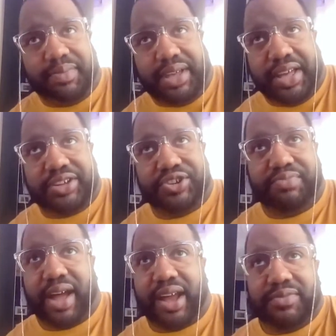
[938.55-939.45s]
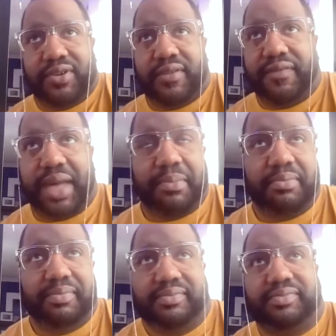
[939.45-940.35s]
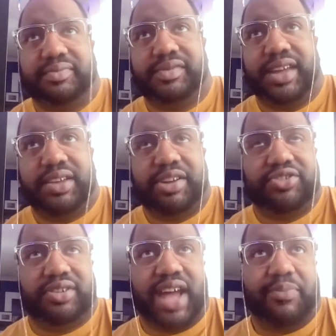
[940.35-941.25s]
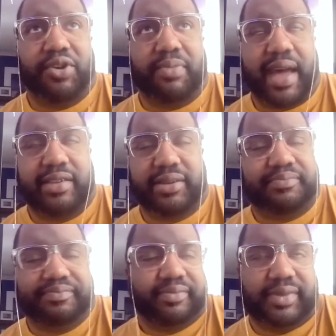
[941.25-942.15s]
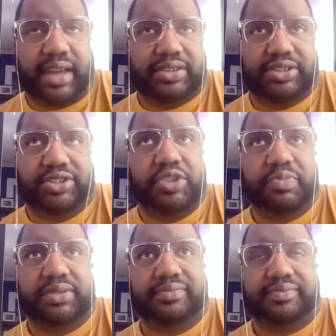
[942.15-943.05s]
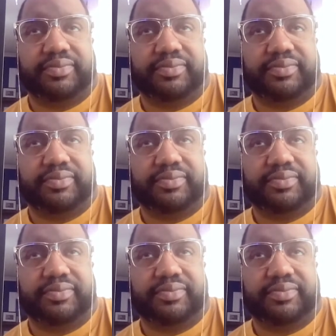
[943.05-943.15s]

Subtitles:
because you bottom you're a femme and because you're top you're a mask. That's just stupid.